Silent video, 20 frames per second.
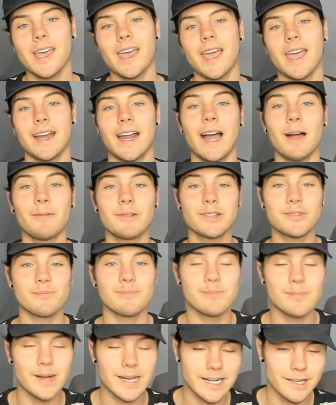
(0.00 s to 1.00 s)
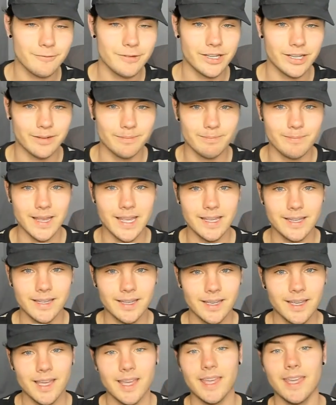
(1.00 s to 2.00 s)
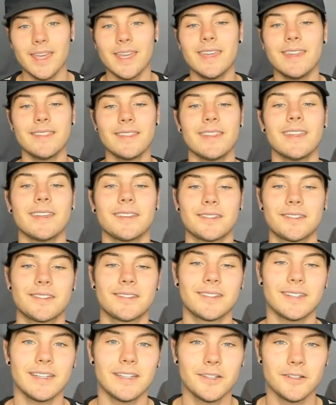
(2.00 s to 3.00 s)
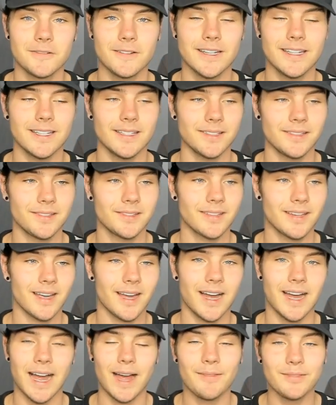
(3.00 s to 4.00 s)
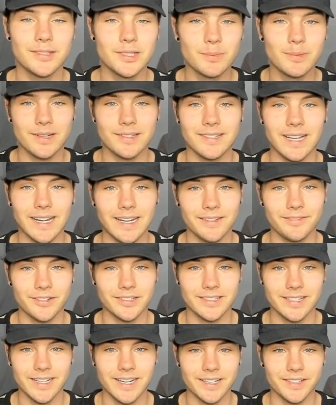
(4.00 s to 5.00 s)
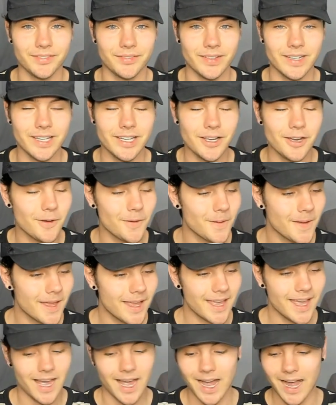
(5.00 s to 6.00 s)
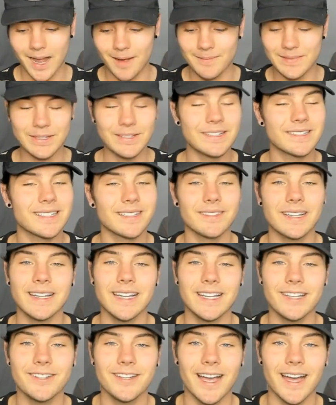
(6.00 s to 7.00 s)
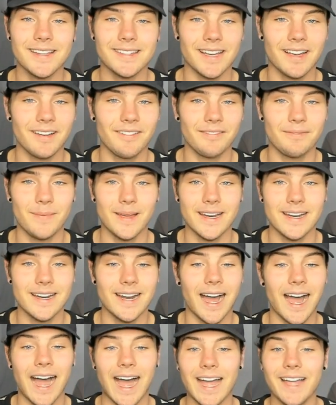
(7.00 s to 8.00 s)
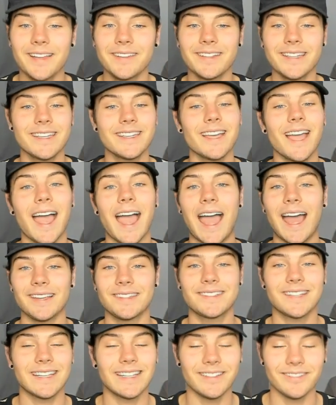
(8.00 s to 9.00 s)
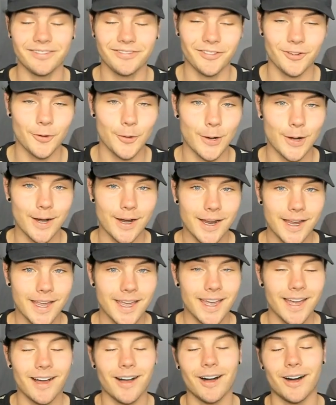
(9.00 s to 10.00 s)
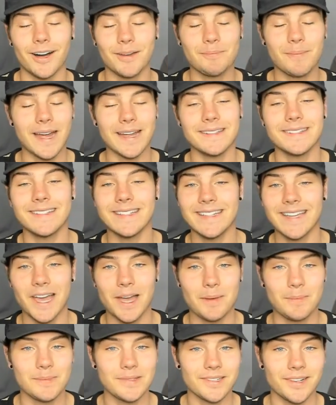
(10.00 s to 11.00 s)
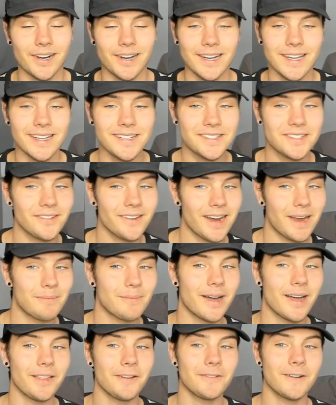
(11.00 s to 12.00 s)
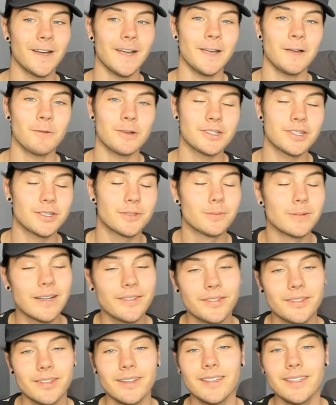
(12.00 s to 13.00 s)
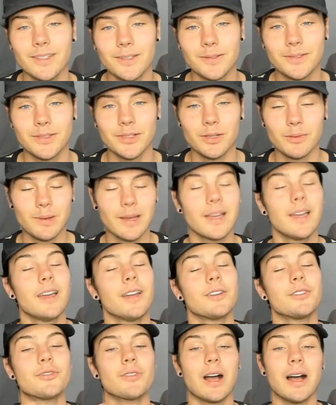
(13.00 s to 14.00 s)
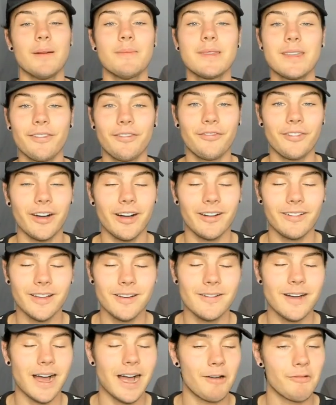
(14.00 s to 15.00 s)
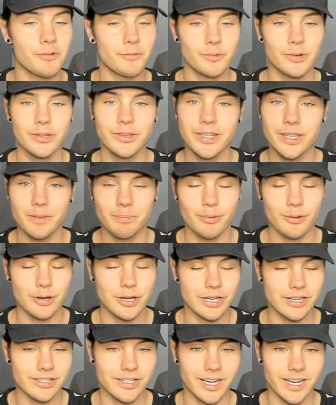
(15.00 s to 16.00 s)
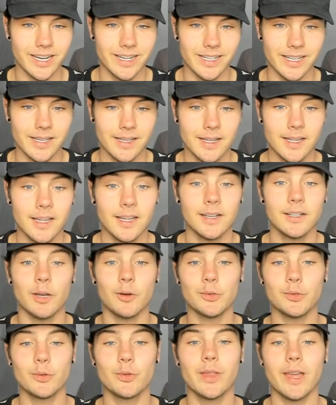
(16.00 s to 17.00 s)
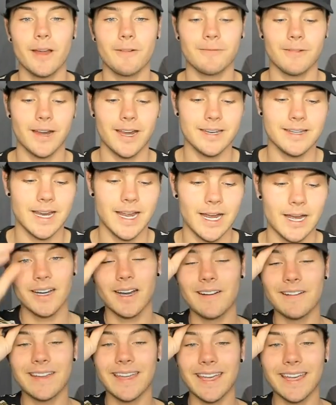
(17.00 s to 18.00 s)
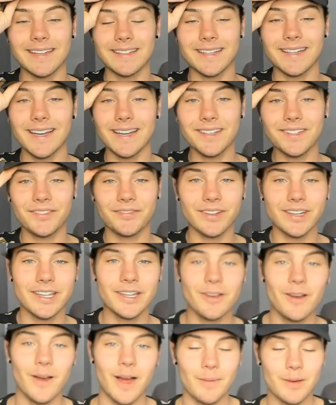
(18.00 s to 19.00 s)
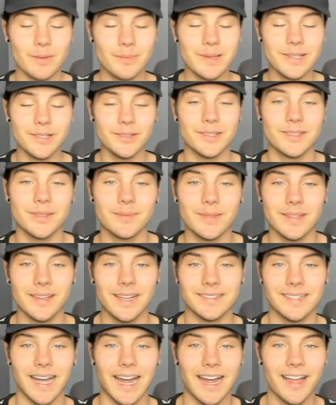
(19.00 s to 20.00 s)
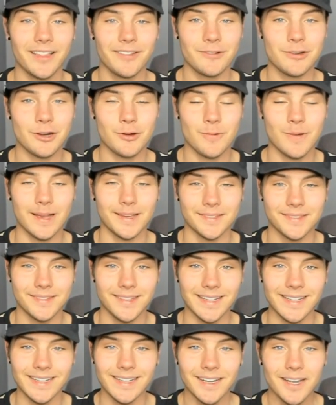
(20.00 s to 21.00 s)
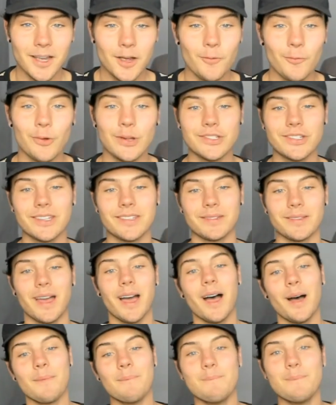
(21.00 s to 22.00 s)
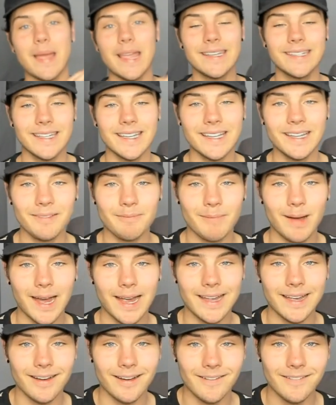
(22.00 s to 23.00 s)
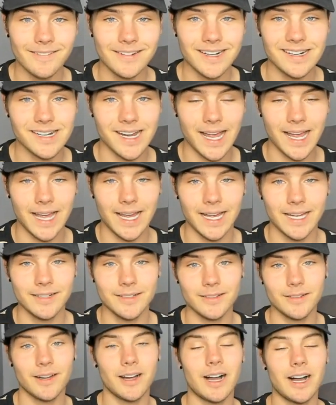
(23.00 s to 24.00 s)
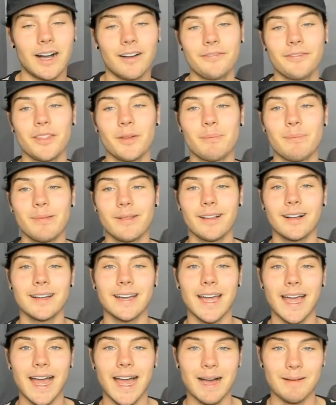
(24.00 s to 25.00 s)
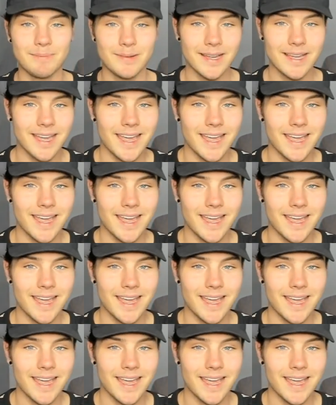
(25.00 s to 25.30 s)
and how much money we can make in this series. Uh, I'm super excited for today's video. I'm doing something that you guys have been highly asking for on my D Ms on Instagram, by the way, which is Reefs YouTube. Drop me a follow. I would really appreciate it. Go do that right now. Okay, in today's video, I'm gonna be doing something that's highly requested, which is making my own ad off the Plug app